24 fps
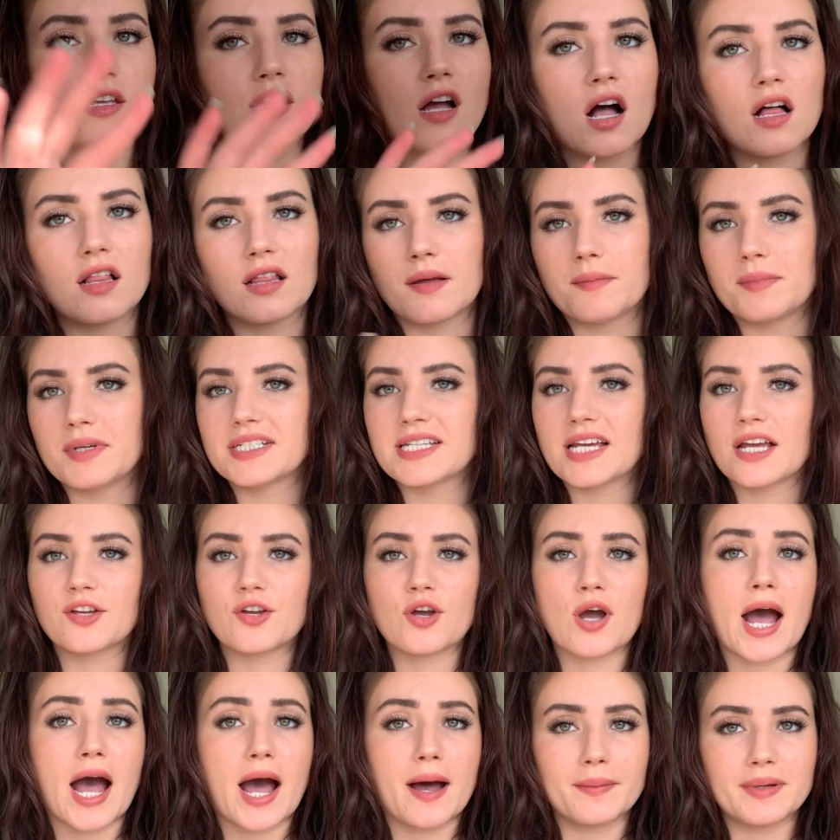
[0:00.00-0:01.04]
Y'all, let me tell you
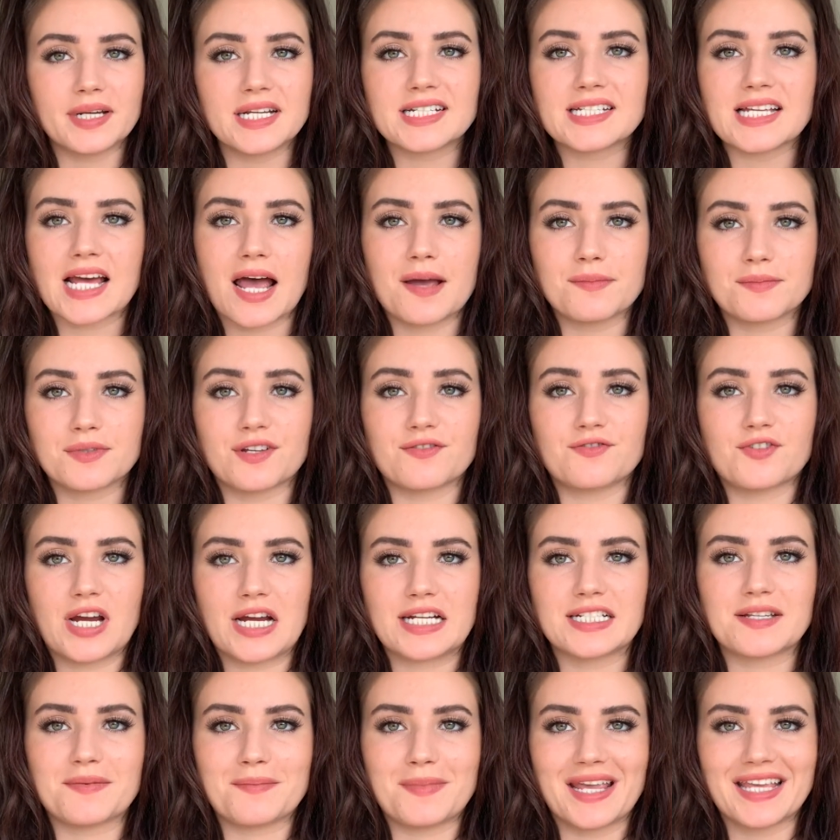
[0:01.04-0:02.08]
how many times I've
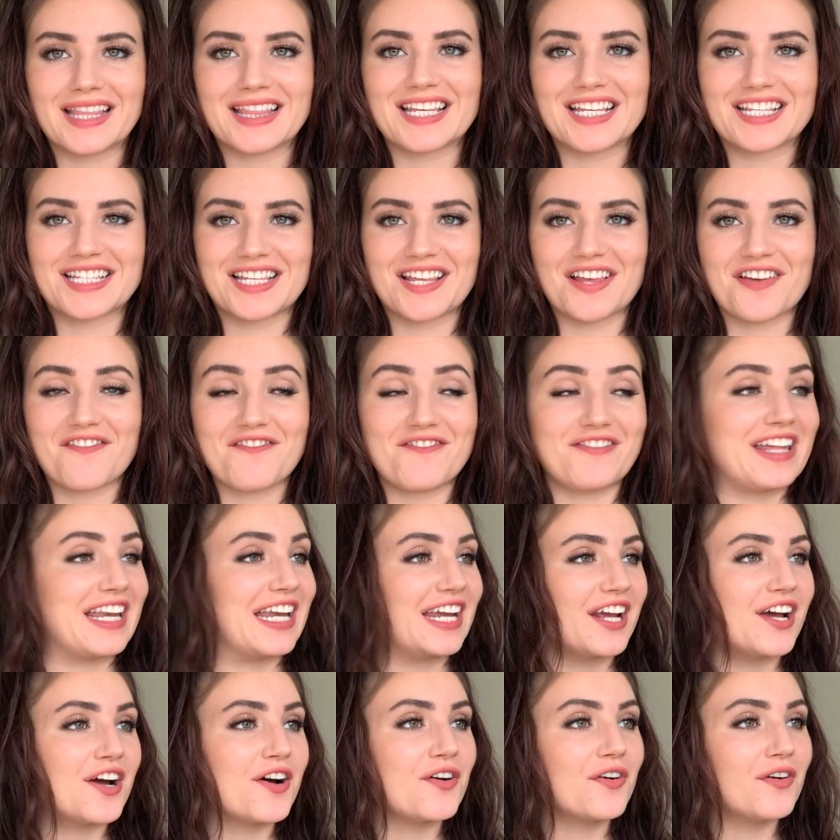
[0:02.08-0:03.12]
tried to make this
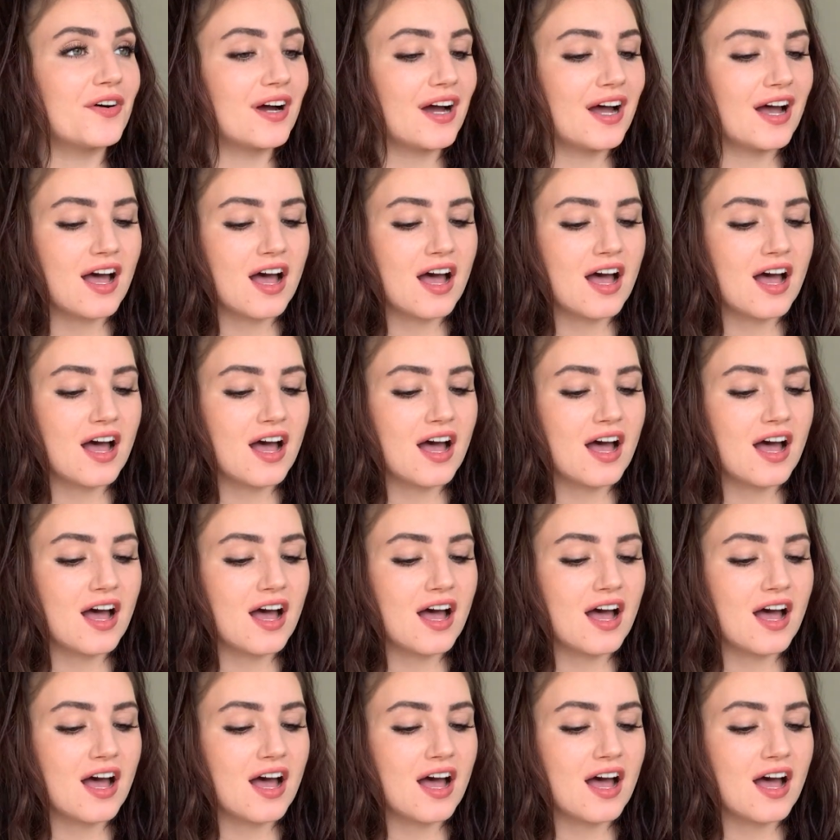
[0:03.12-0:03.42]
video.